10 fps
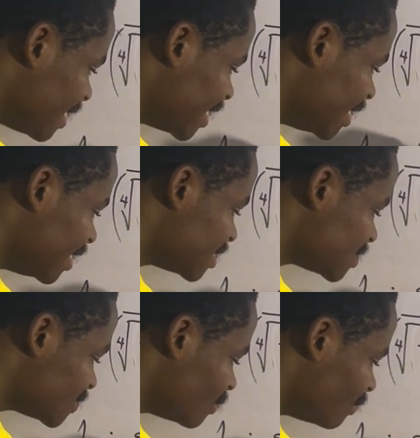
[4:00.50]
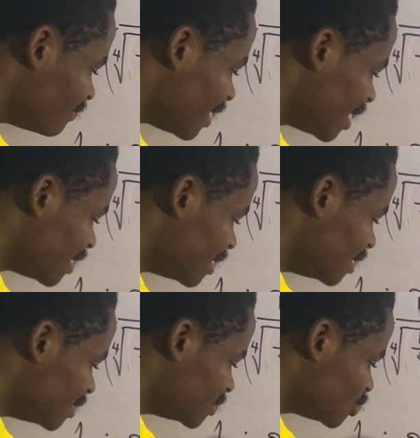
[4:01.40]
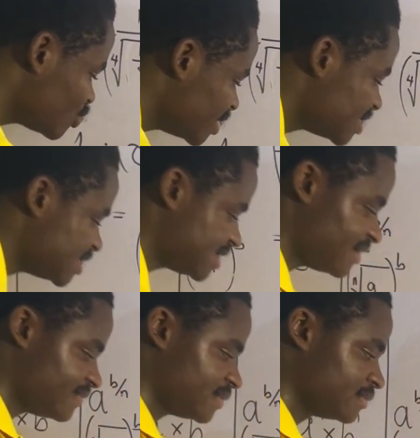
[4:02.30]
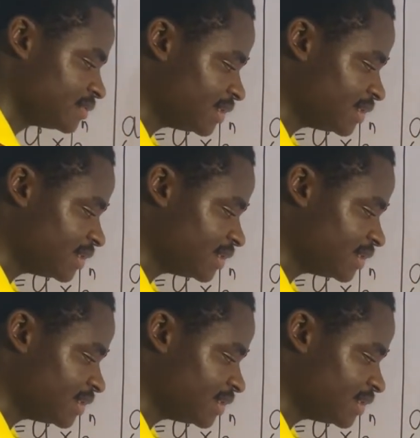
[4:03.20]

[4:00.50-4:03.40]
by 8 over 27.